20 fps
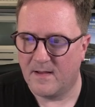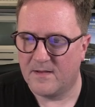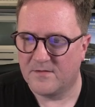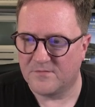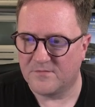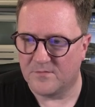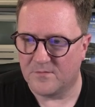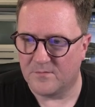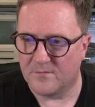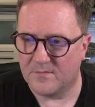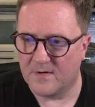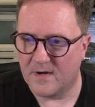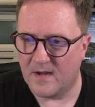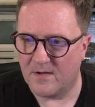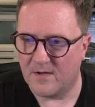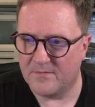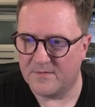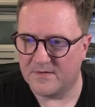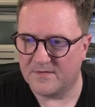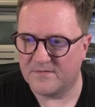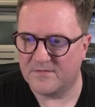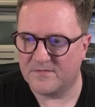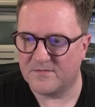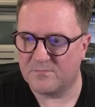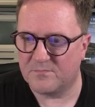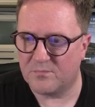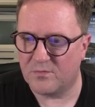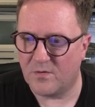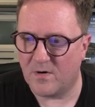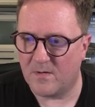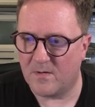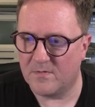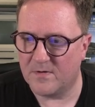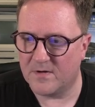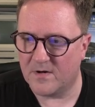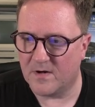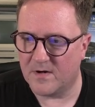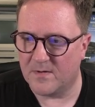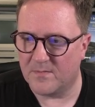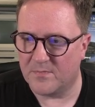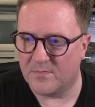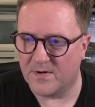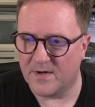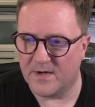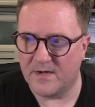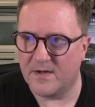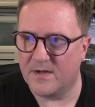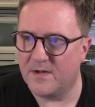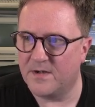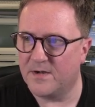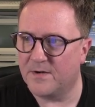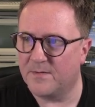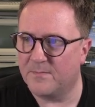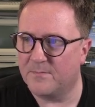So now this is probably gonna break here